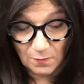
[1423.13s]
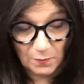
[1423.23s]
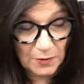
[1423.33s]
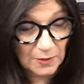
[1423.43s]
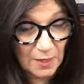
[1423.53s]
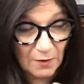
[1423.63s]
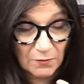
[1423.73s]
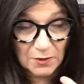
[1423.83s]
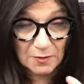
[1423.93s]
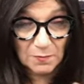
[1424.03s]
we didn't have
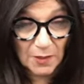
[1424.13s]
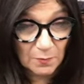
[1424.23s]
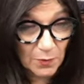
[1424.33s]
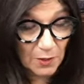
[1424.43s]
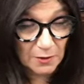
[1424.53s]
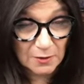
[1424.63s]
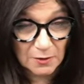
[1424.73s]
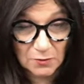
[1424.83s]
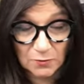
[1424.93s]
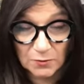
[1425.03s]
all these metabolic
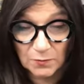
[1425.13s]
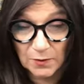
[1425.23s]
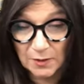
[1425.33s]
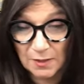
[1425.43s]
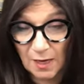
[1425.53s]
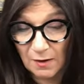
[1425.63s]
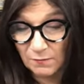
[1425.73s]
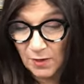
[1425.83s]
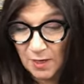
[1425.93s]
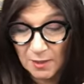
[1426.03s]
disorders. We didn't
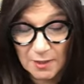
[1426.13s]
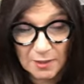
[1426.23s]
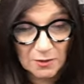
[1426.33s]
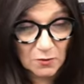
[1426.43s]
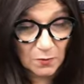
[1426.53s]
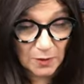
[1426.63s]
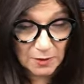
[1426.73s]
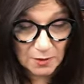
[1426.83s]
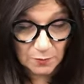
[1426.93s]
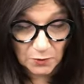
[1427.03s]
have kids going
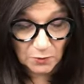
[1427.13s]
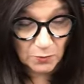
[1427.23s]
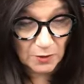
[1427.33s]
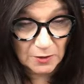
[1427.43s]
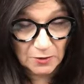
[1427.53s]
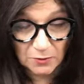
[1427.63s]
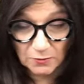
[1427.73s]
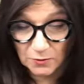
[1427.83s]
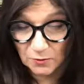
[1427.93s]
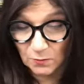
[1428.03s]
into puberties too
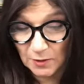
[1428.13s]
soon.